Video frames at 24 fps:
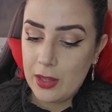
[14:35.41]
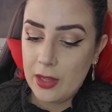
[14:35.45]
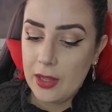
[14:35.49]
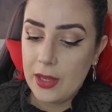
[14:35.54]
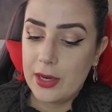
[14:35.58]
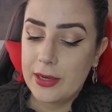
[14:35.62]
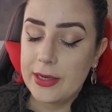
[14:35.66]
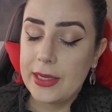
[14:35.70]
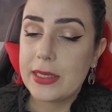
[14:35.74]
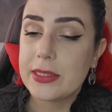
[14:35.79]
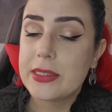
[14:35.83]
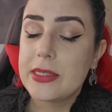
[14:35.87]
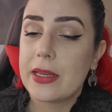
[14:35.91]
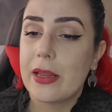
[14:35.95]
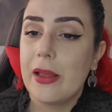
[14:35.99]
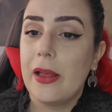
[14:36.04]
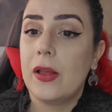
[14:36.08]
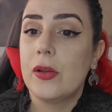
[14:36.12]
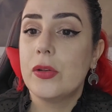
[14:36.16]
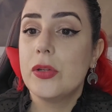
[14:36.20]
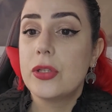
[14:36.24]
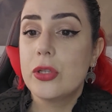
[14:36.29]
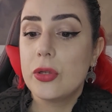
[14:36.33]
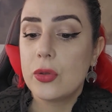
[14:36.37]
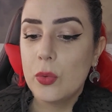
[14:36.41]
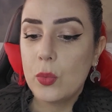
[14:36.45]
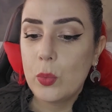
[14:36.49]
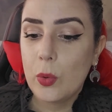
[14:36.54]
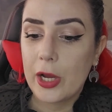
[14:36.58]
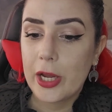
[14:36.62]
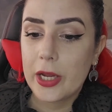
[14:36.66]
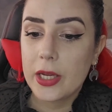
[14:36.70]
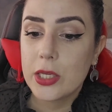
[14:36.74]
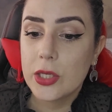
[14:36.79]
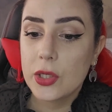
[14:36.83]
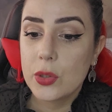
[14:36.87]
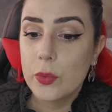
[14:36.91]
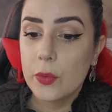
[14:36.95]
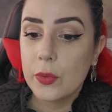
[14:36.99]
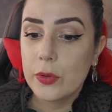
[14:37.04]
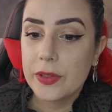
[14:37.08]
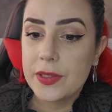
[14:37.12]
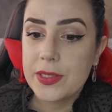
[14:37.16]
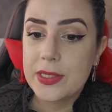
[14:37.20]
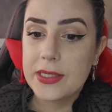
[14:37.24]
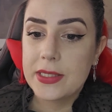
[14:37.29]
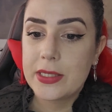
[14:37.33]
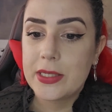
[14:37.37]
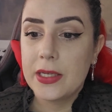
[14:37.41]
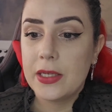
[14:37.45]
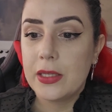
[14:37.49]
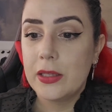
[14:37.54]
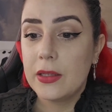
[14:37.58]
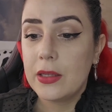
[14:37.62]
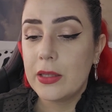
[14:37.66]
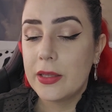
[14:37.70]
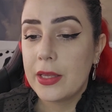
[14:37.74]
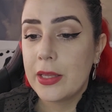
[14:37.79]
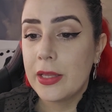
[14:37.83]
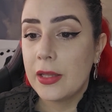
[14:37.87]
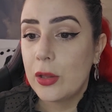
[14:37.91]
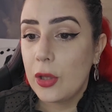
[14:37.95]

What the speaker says: And that's also why you will see a